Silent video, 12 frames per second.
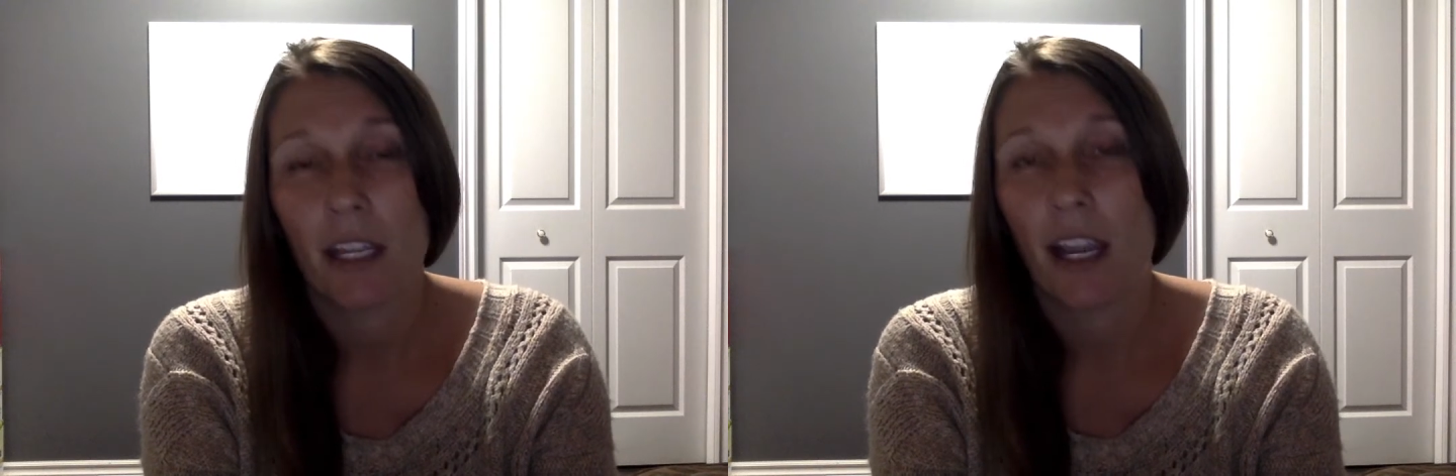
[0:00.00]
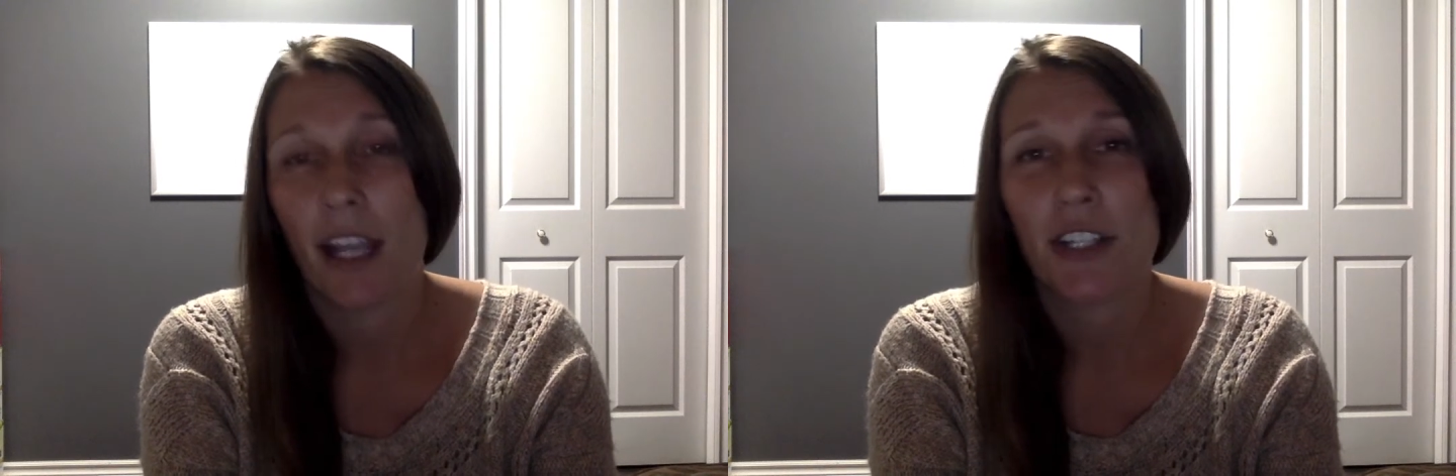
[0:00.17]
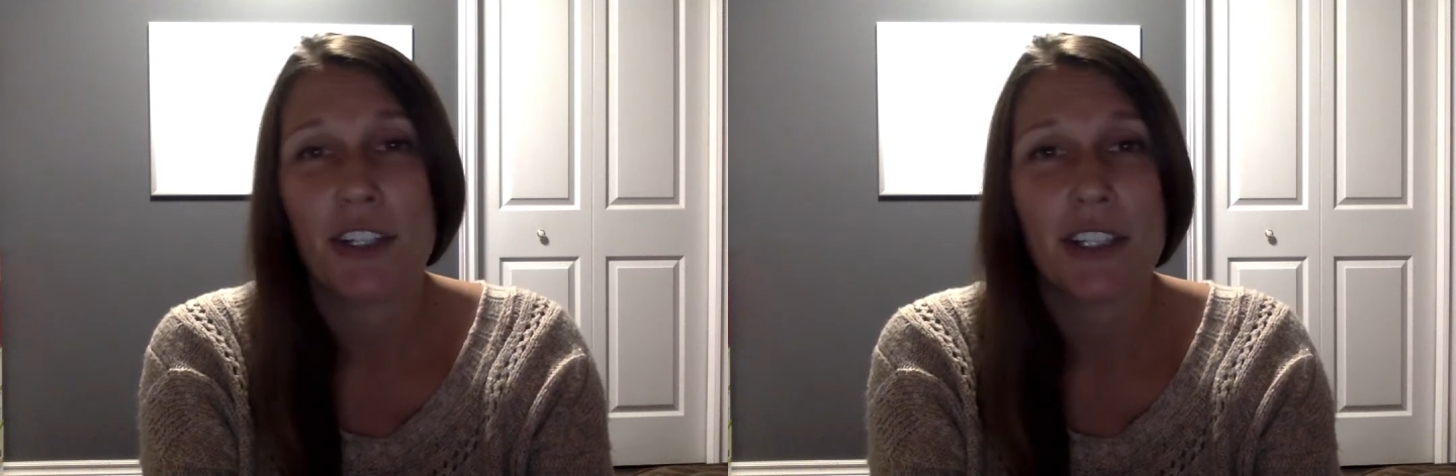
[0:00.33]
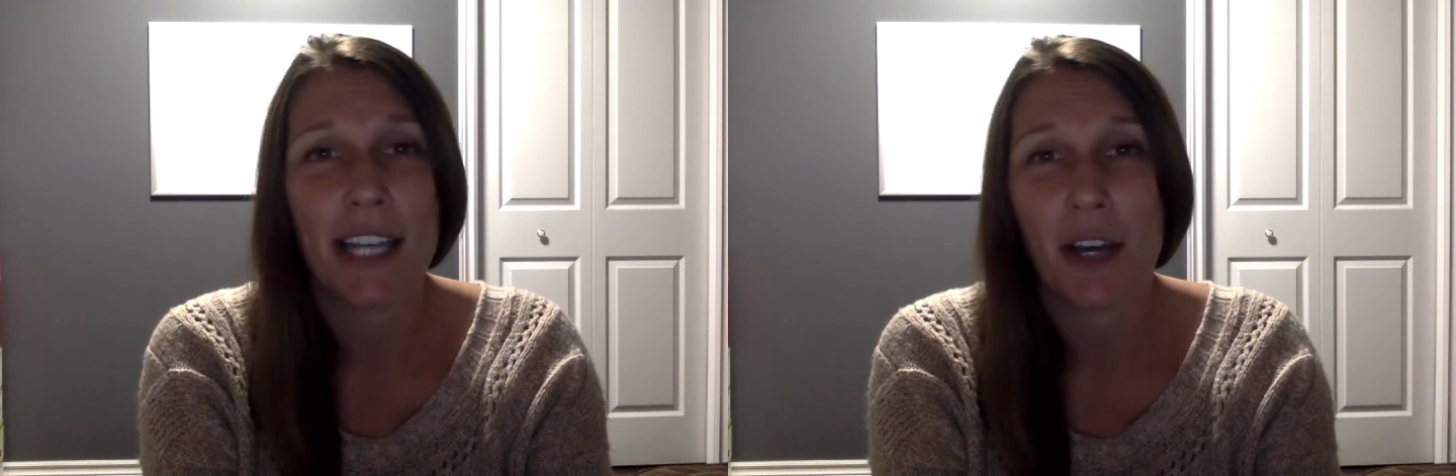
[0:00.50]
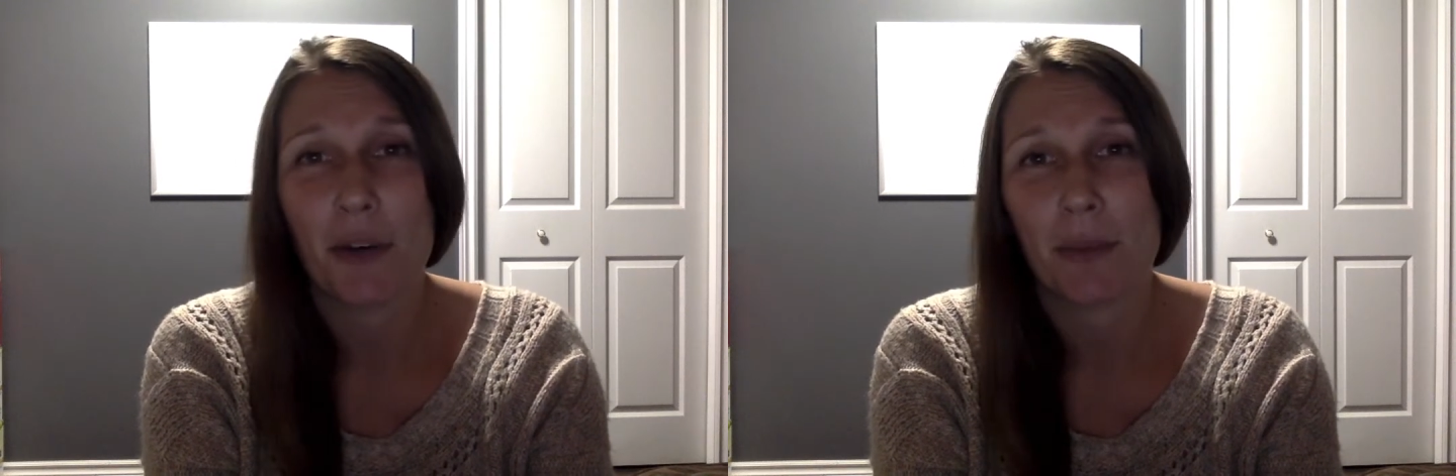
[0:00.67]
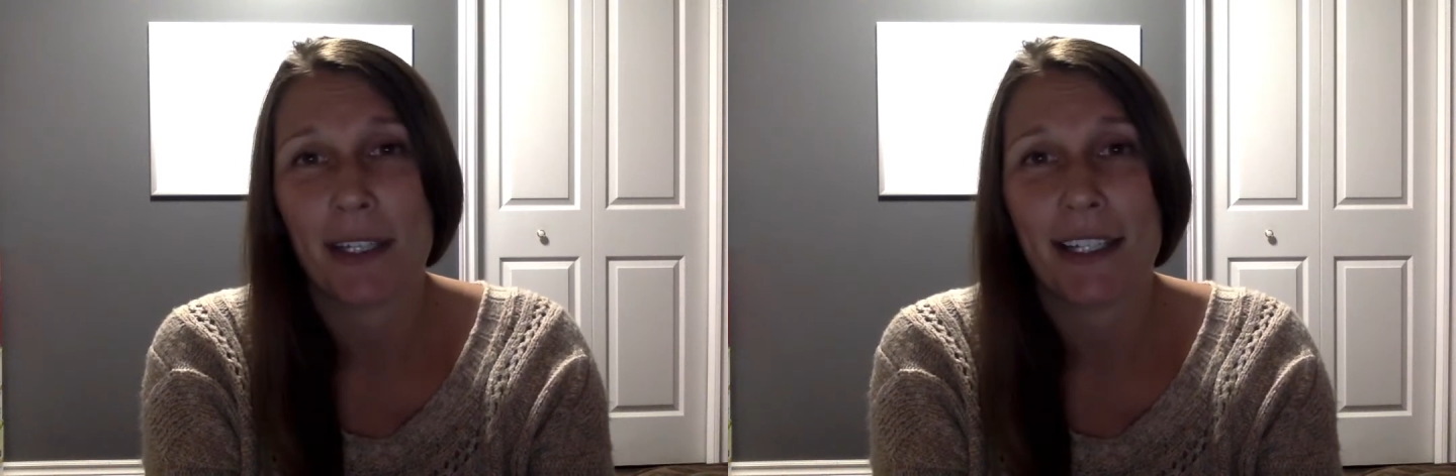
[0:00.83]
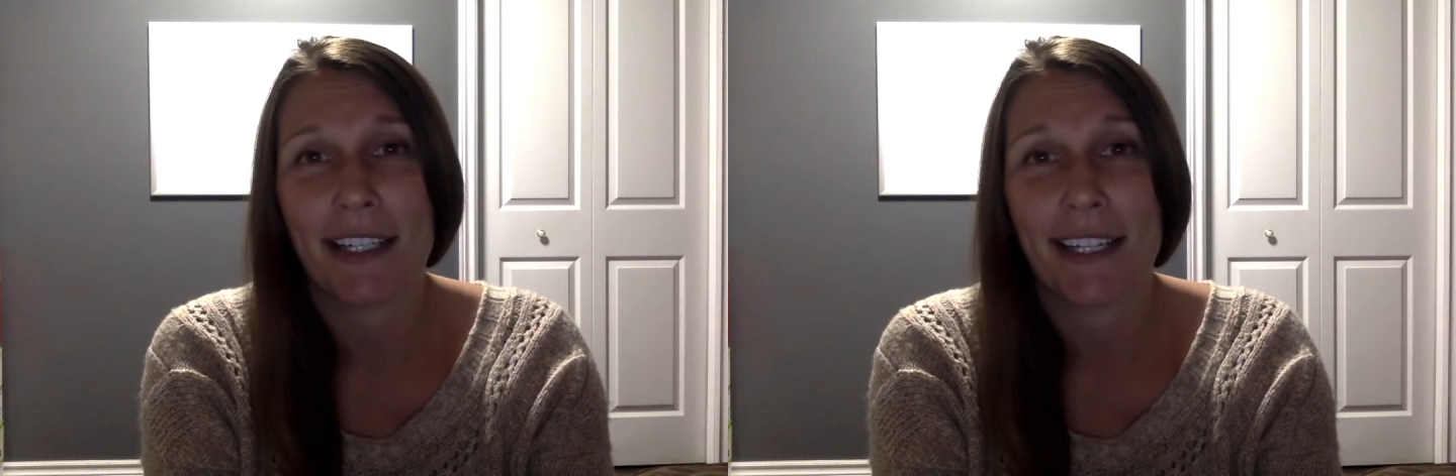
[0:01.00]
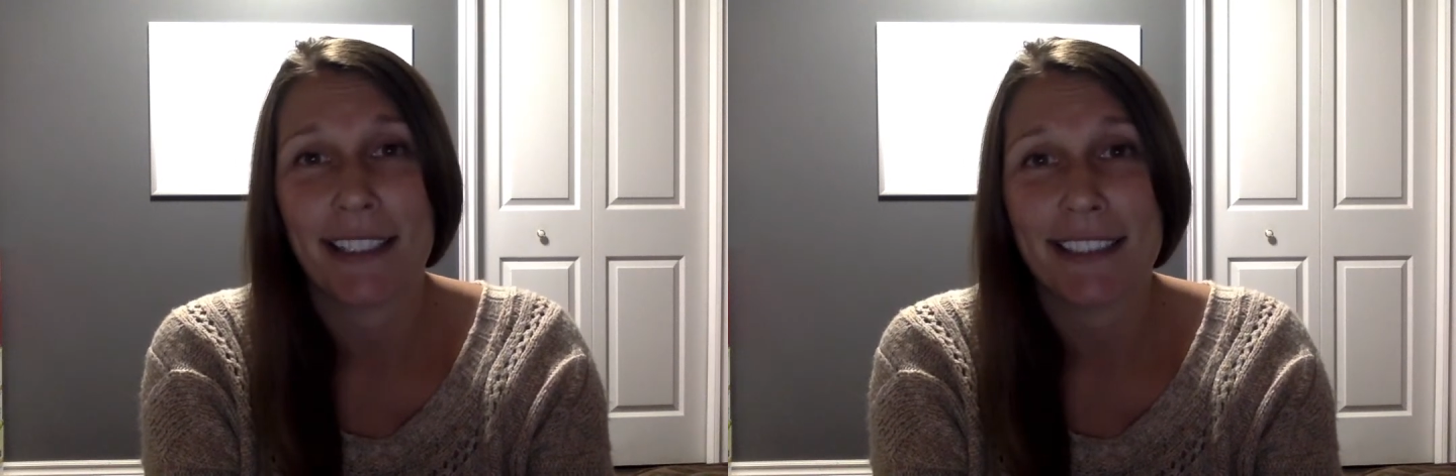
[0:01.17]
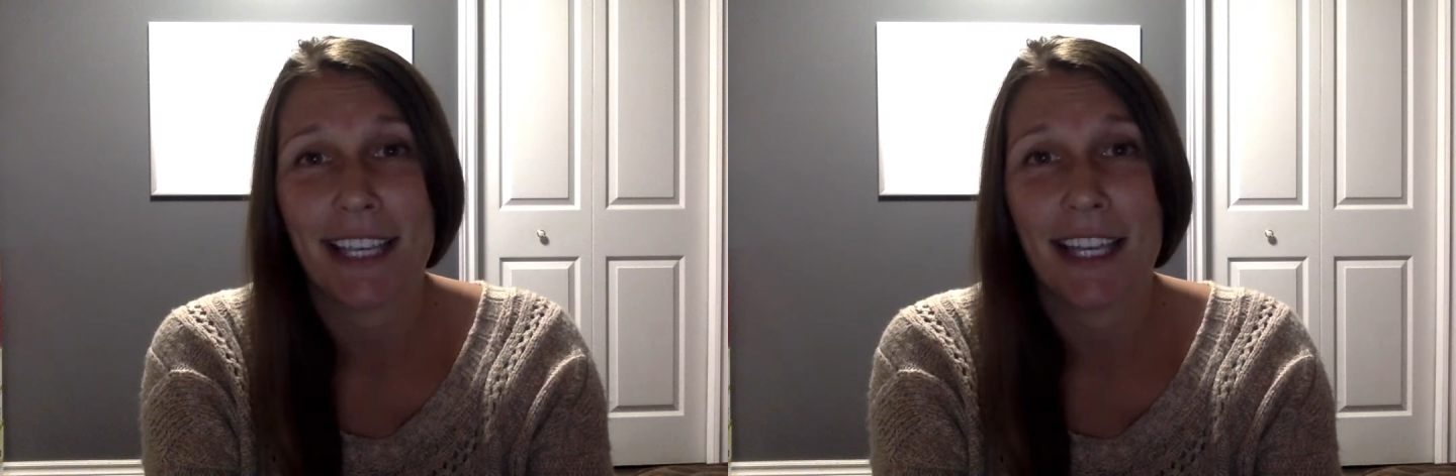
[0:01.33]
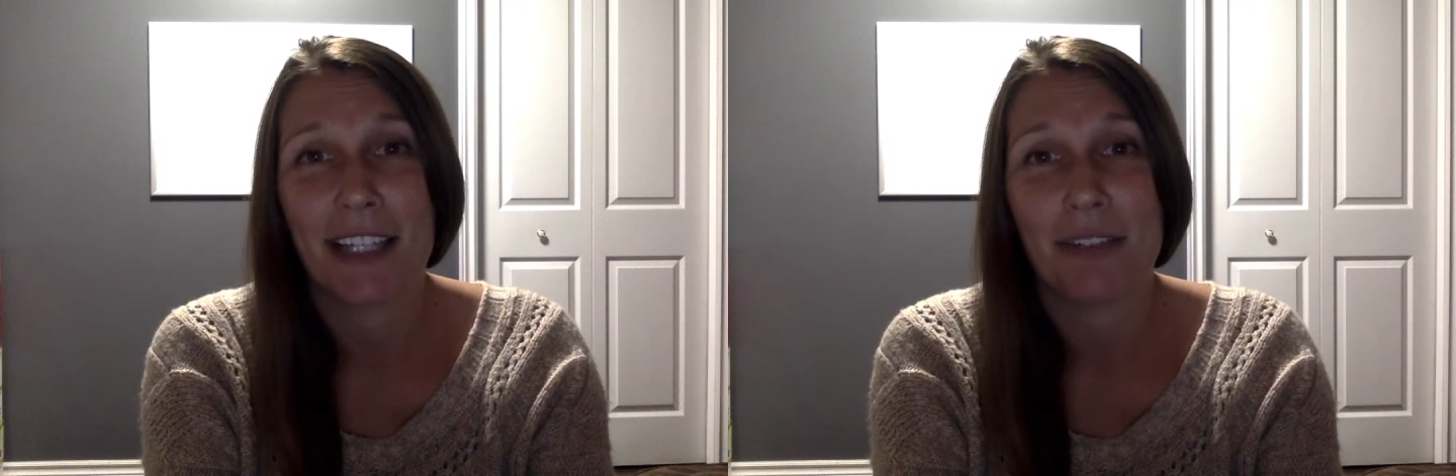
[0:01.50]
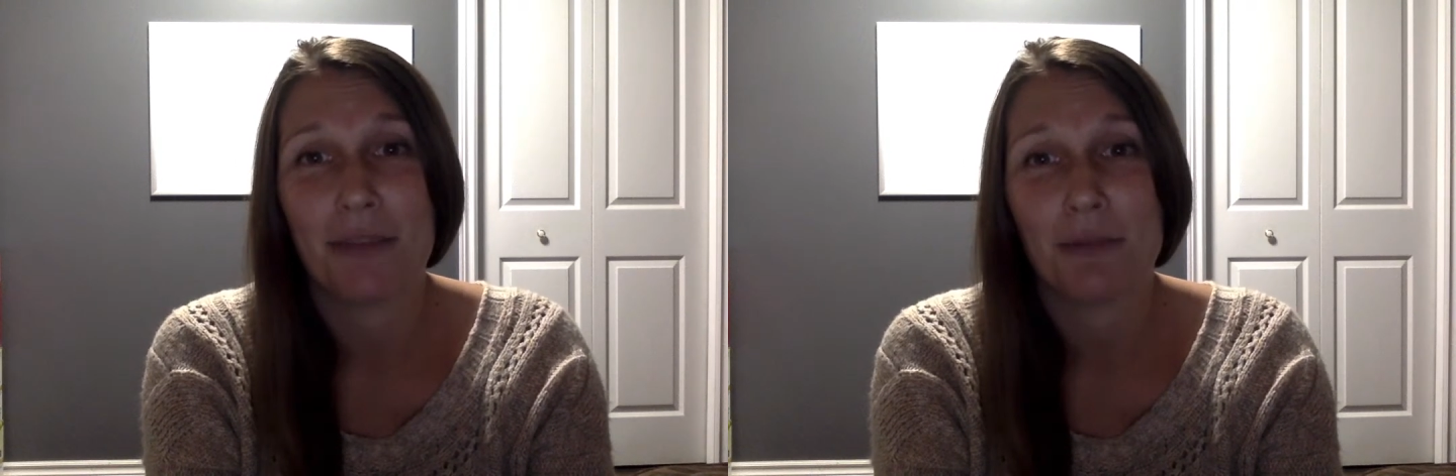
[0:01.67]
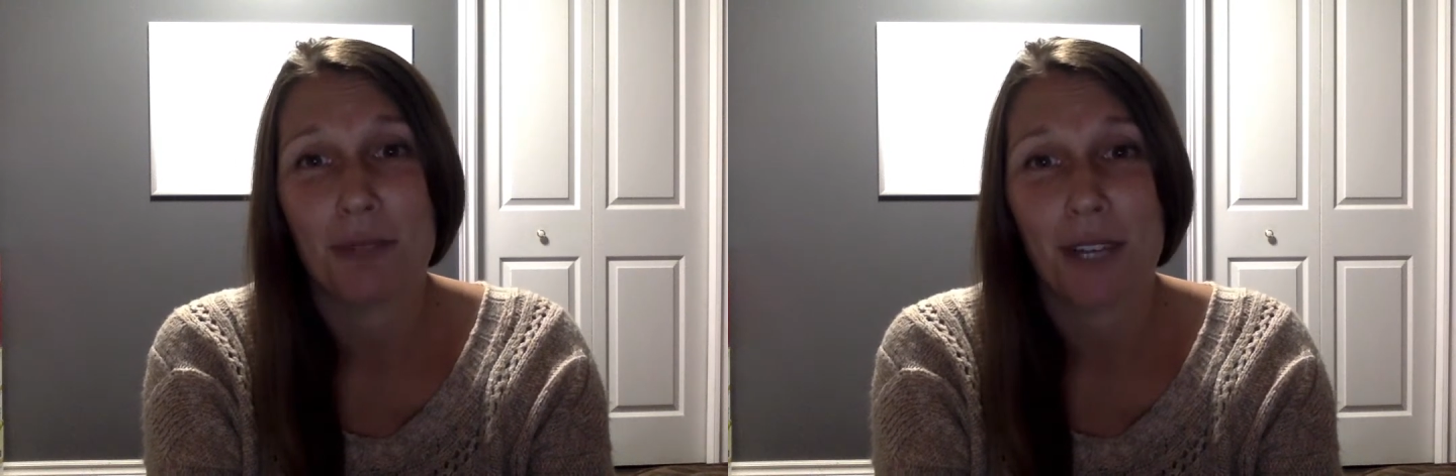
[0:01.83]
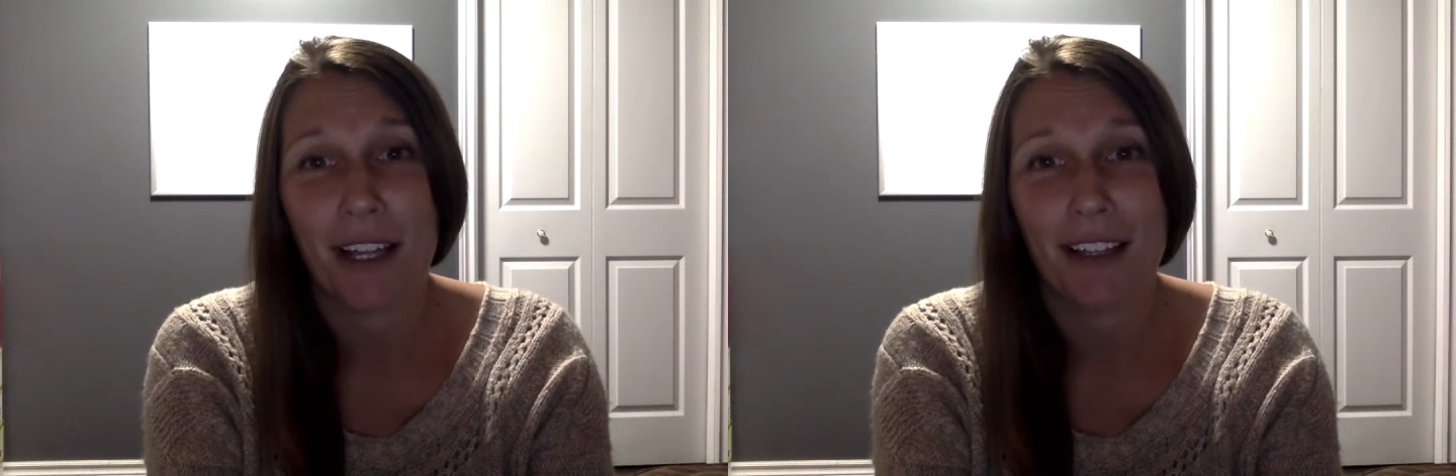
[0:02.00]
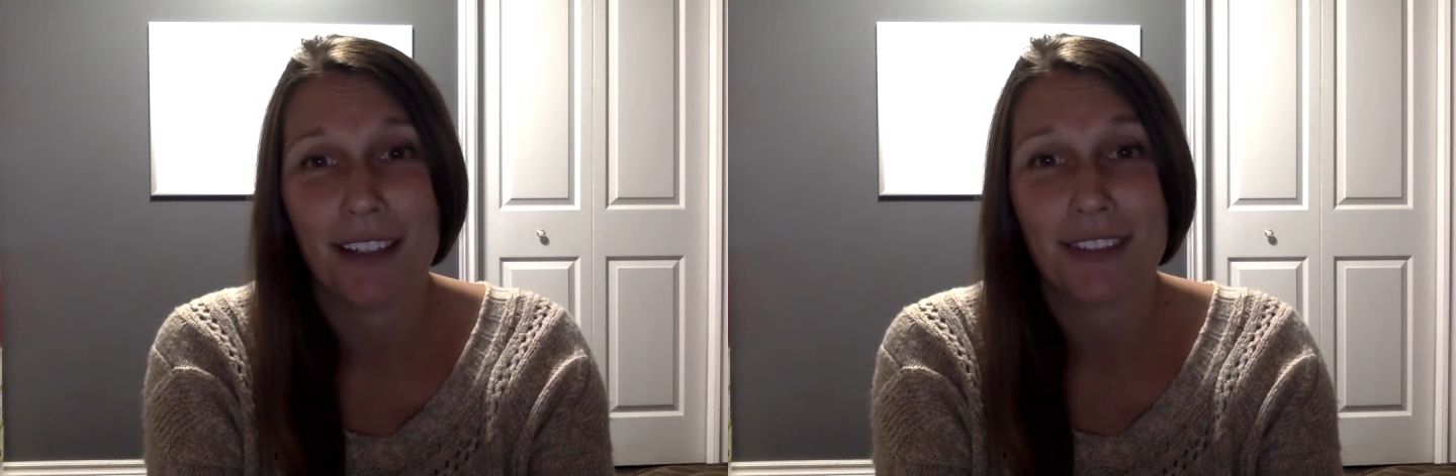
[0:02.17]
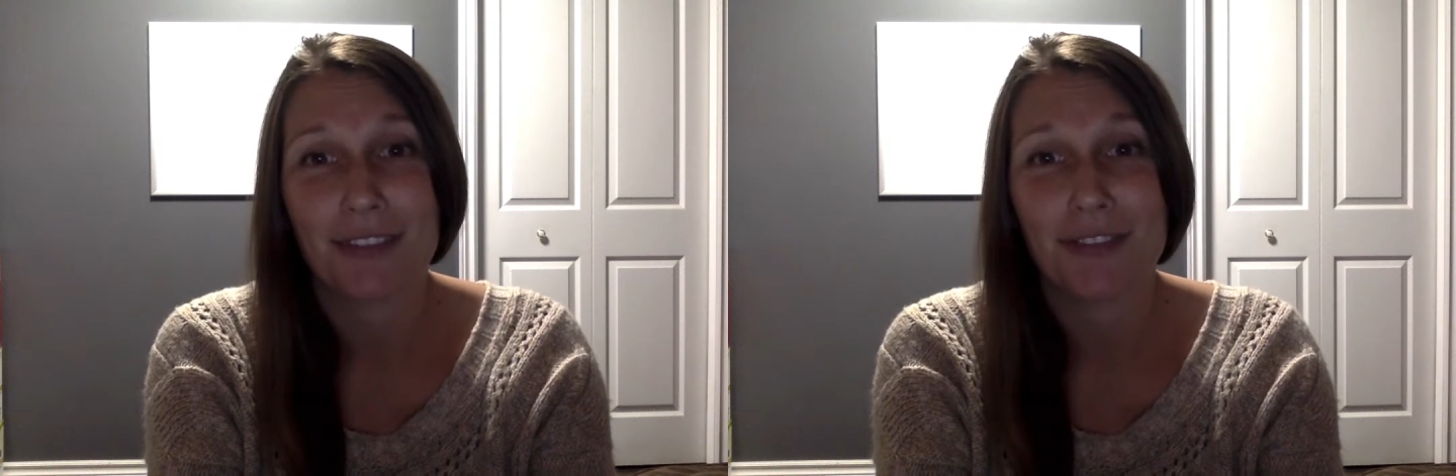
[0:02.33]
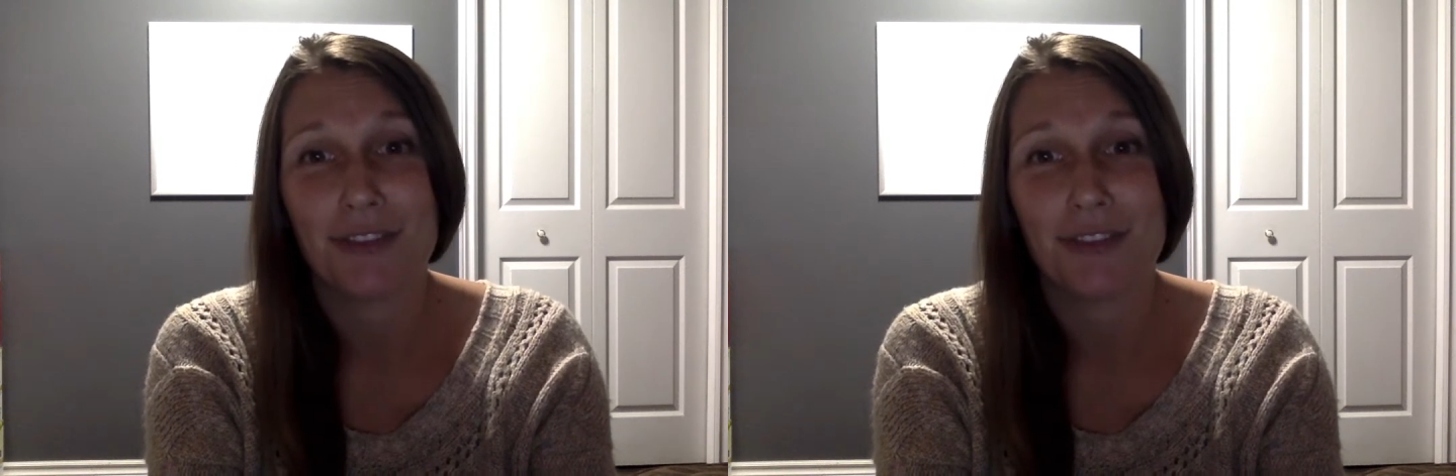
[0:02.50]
I couldn't help it and I said, Well,